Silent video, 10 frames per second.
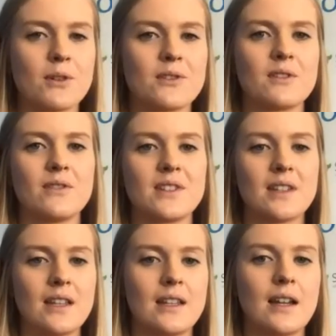because
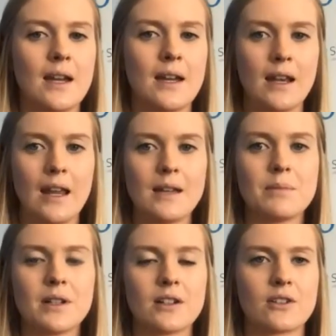obviously
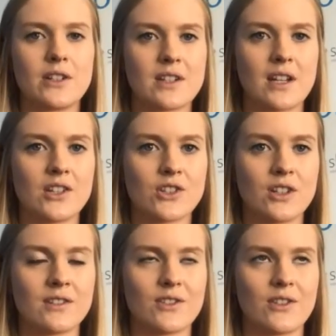labour
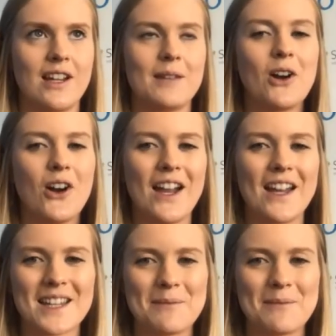hire